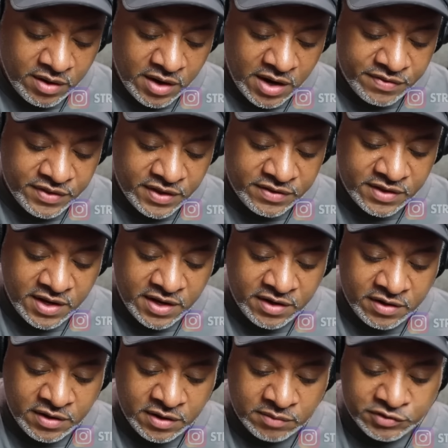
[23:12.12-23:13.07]
And then
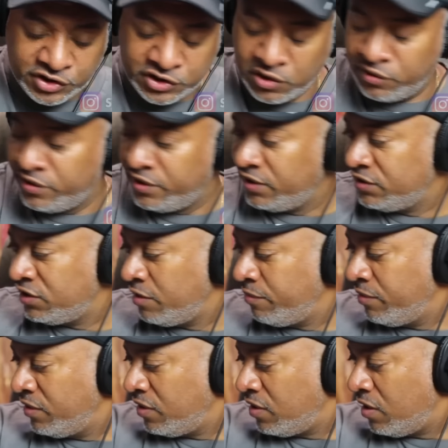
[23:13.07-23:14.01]
they showed an
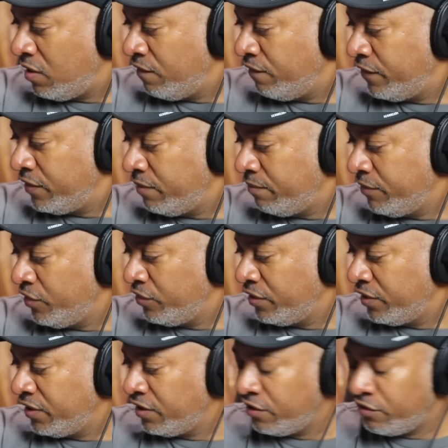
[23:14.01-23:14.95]
exhibit of an
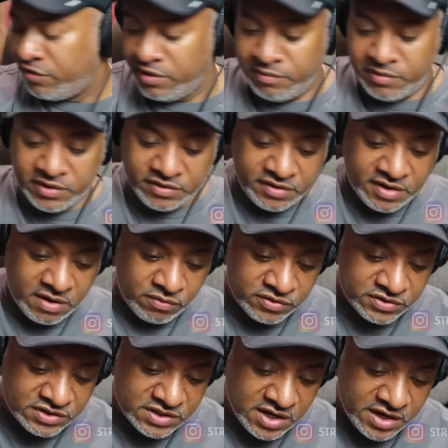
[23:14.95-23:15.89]
immunity agreement that
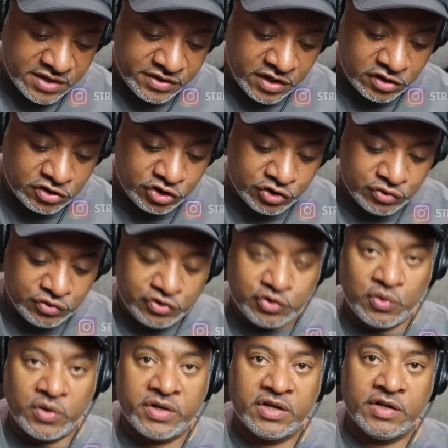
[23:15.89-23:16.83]
was signed on June
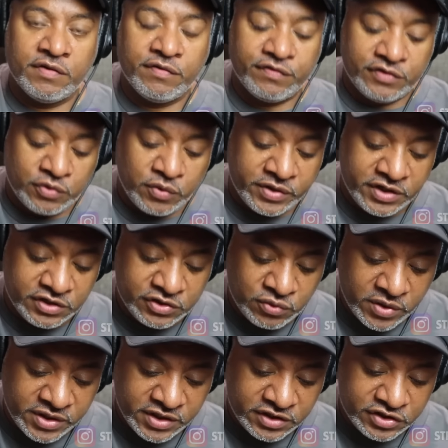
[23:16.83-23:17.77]
20th,
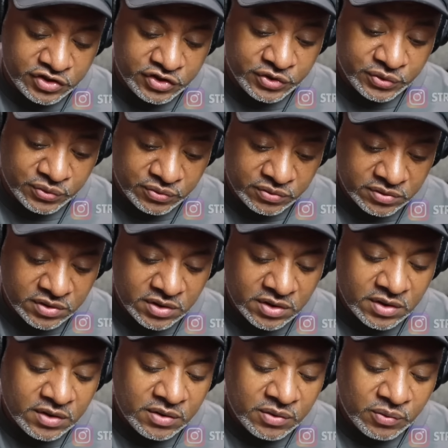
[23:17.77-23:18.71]
2022,
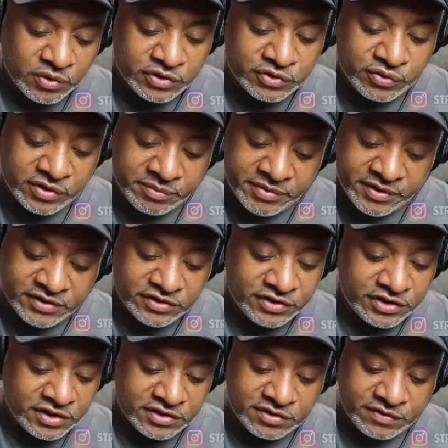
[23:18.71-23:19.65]
which would have been
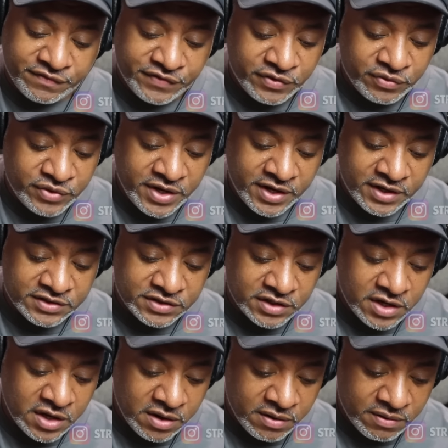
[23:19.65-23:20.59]
just a few days
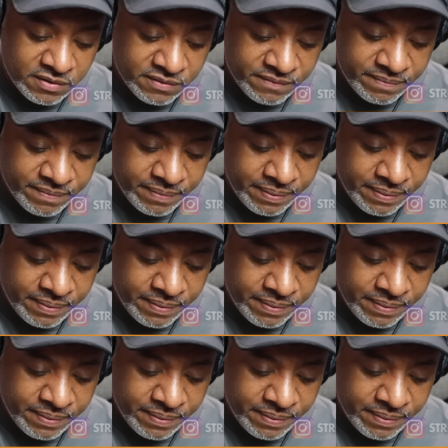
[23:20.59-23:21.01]
ago.